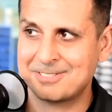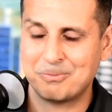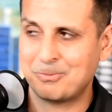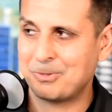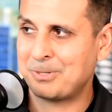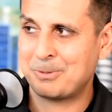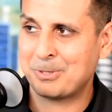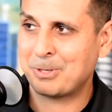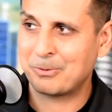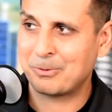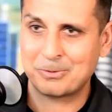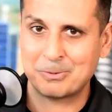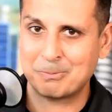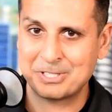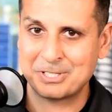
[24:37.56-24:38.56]
We're going
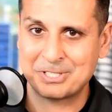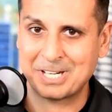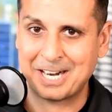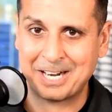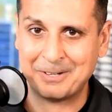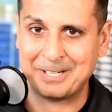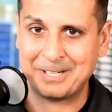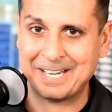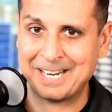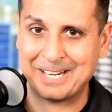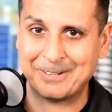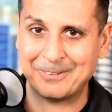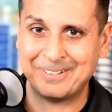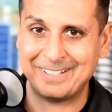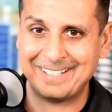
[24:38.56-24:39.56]
through a bunch of hiring
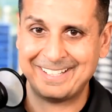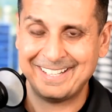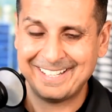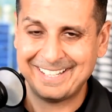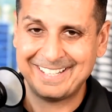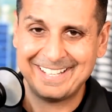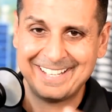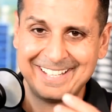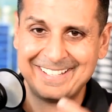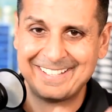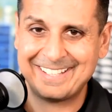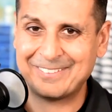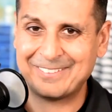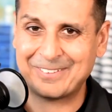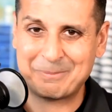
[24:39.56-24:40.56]
now and you
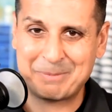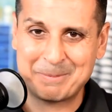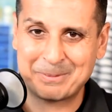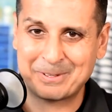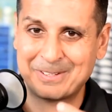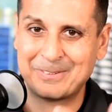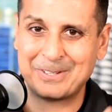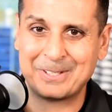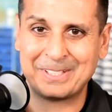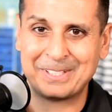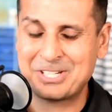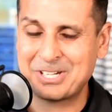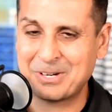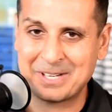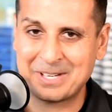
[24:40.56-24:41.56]
get where people are really
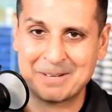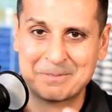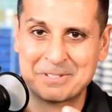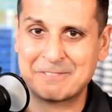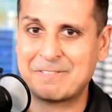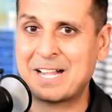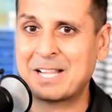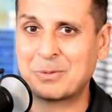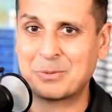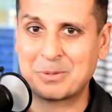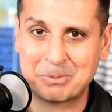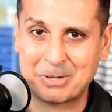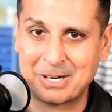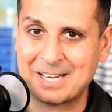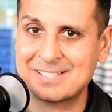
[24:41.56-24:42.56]
showing up to follow a
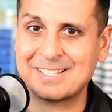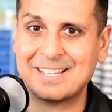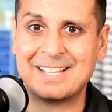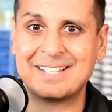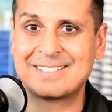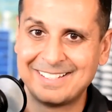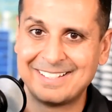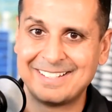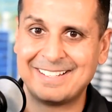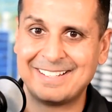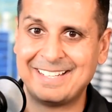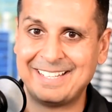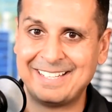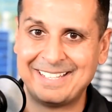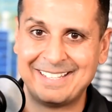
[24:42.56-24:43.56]
process.
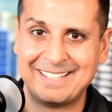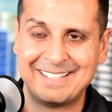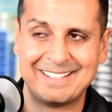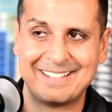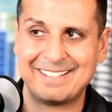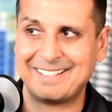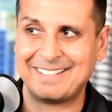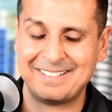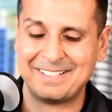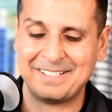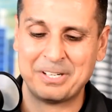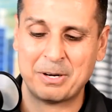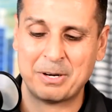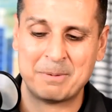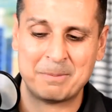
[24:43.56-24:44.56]
And,
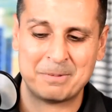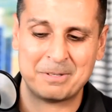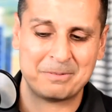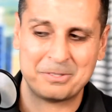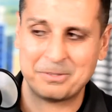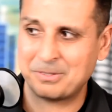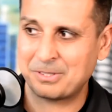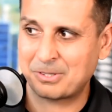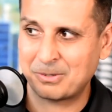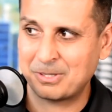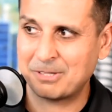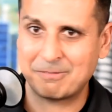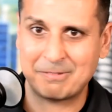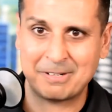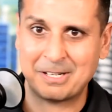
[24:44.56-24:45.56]
I remember doing the
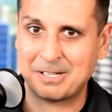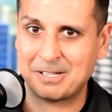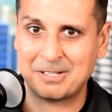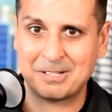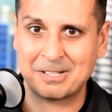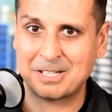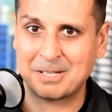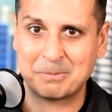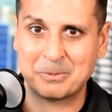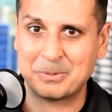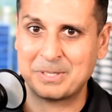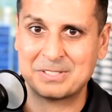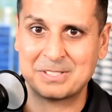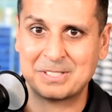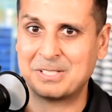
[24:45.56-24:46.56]
career fair a couple of
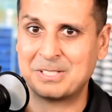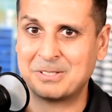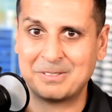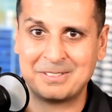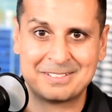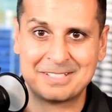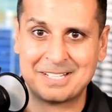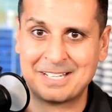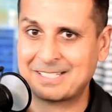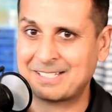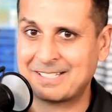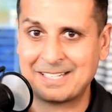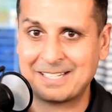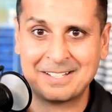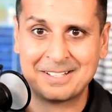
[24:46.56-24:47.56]
weeks ago and talking to a
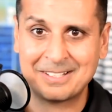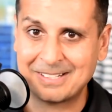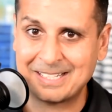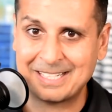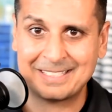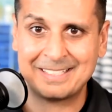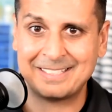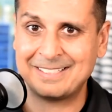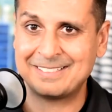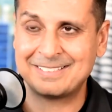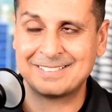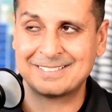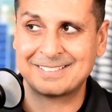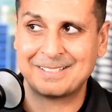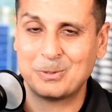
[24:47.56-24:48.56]
lot of undergrad kids.
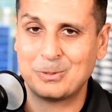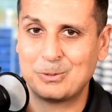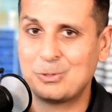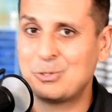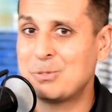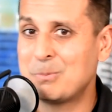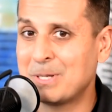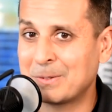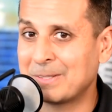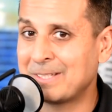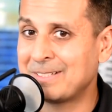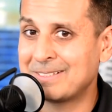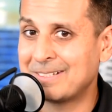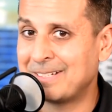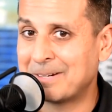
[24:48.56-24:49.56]
It's like, you should be on
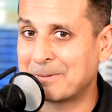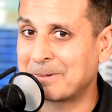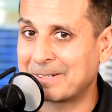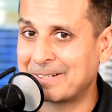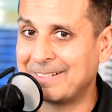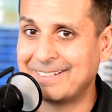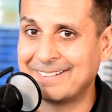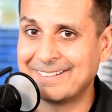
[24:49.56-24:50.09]
LinkedIn networking.